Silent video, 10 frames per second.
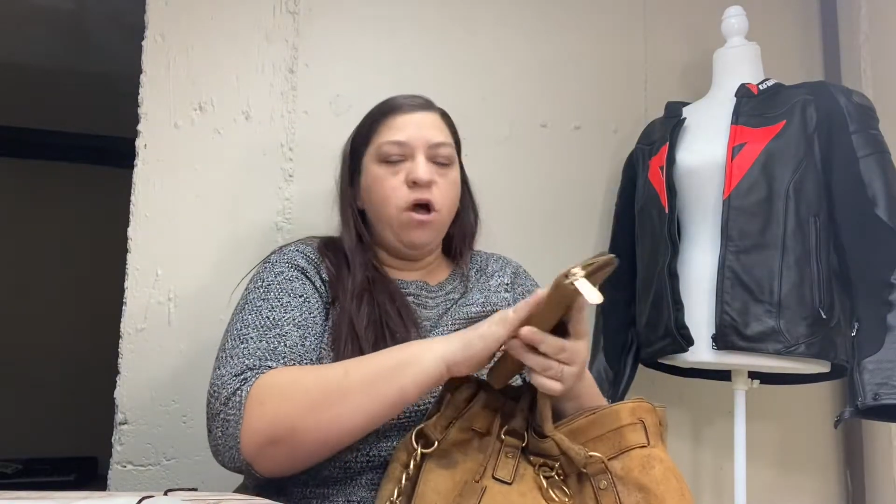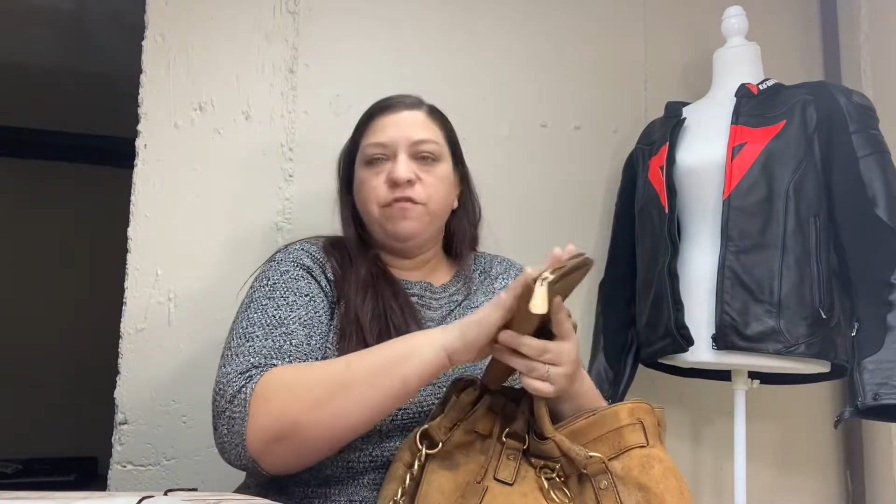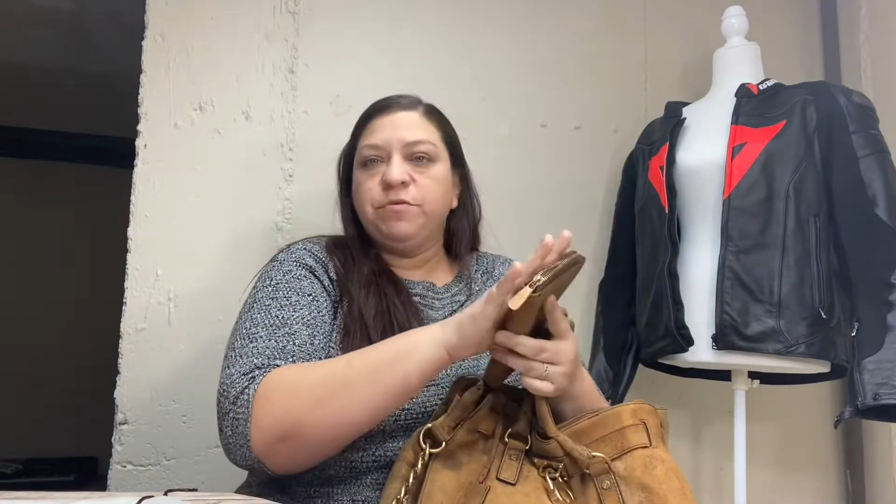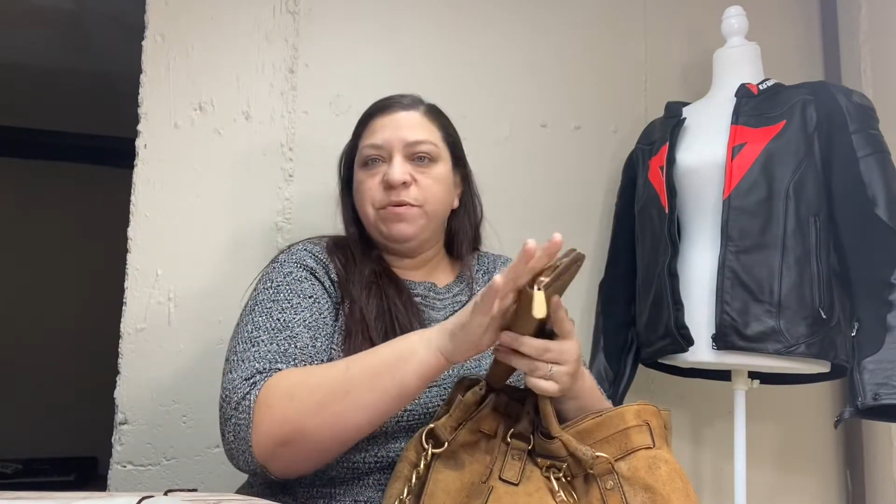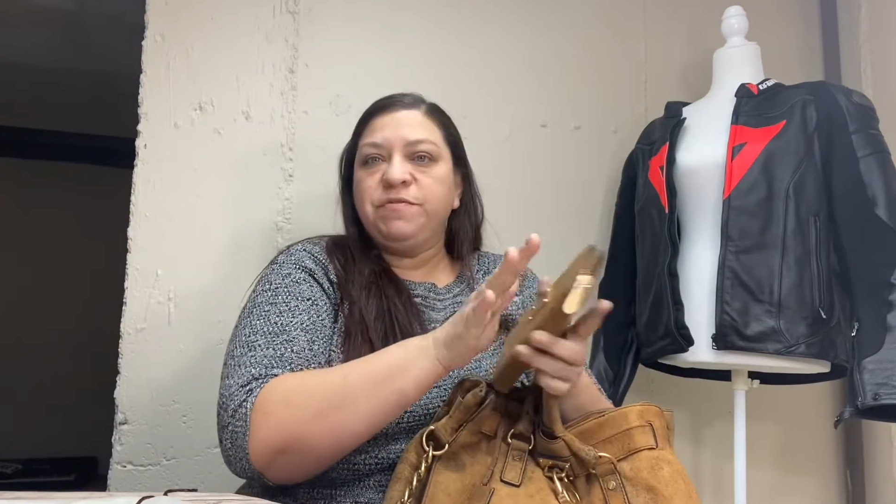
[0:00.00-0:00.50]

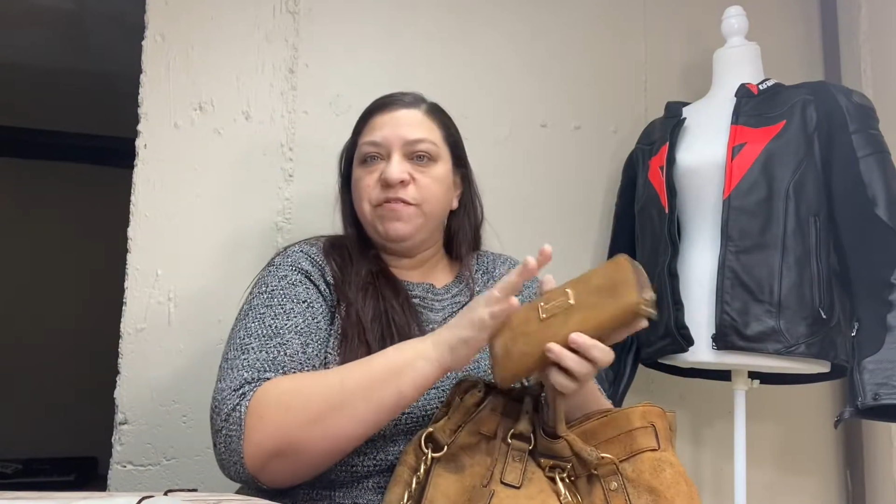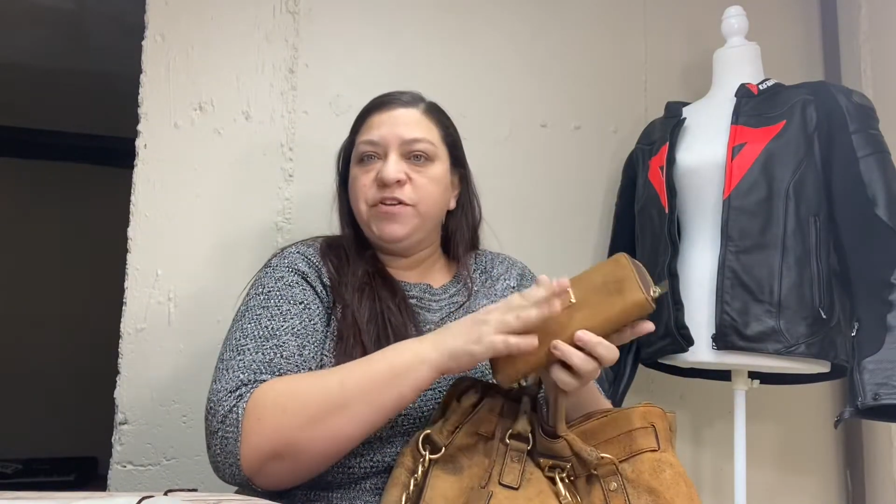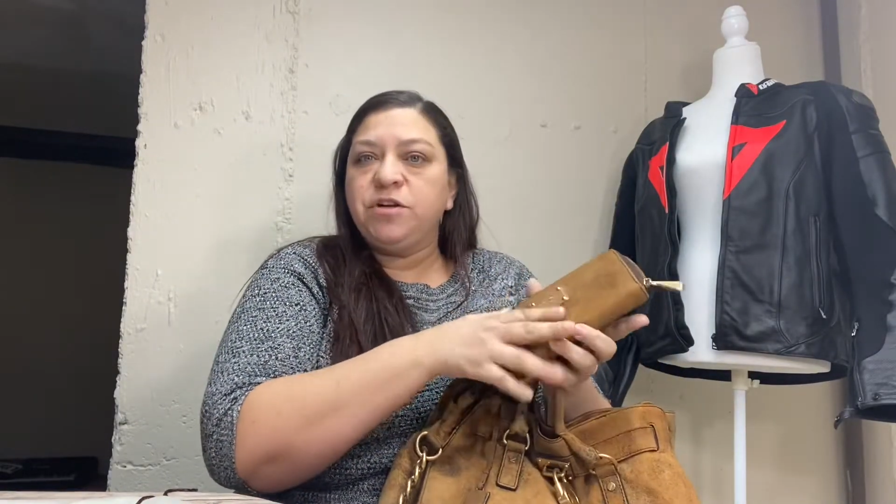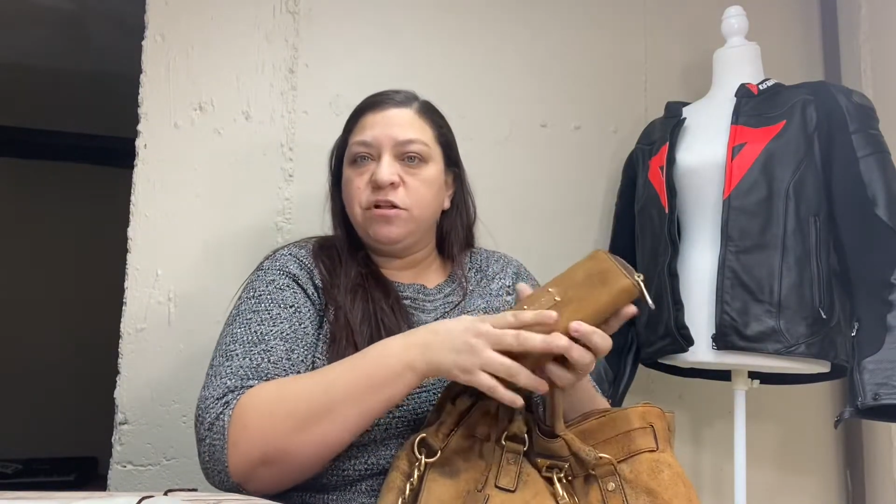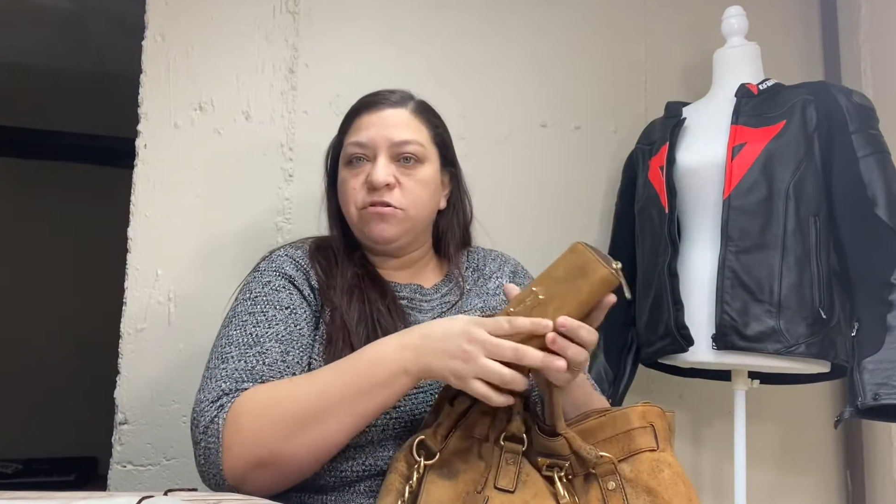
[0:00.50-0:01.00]
offered me
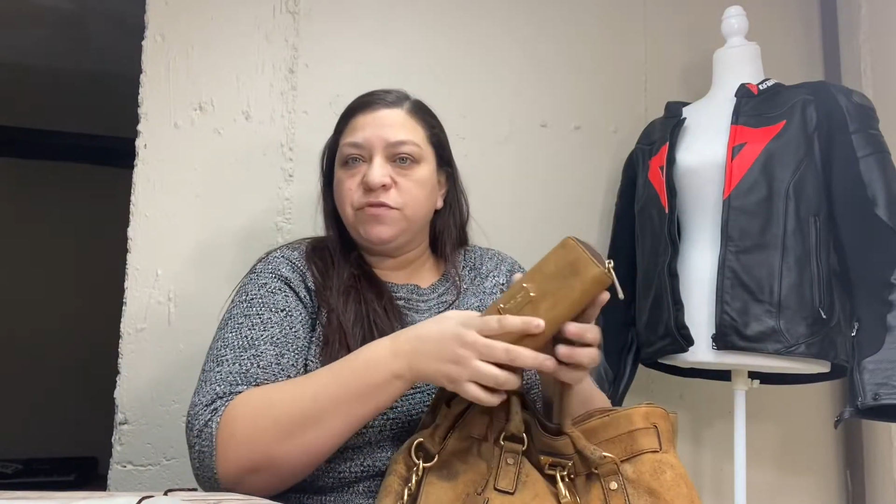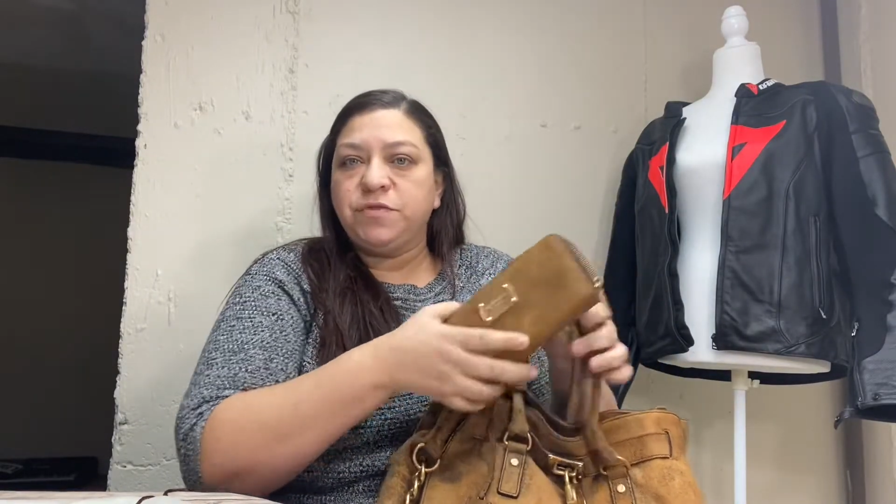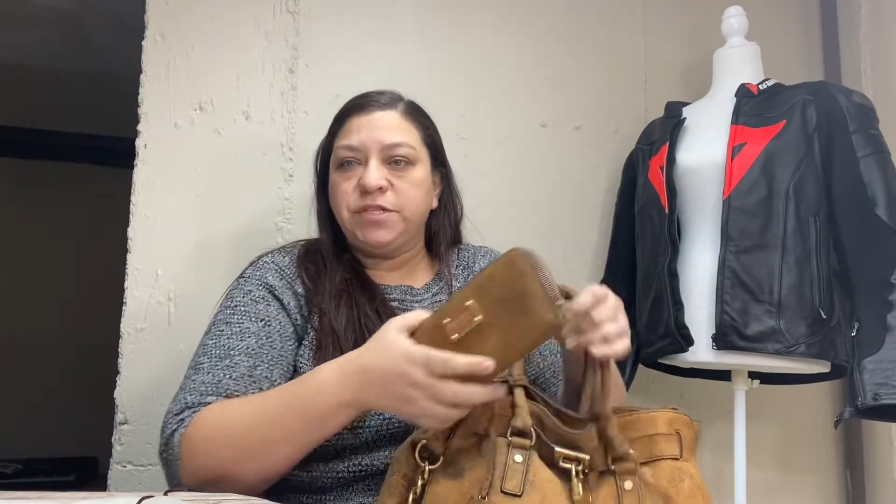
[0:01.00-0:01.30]
$50 for this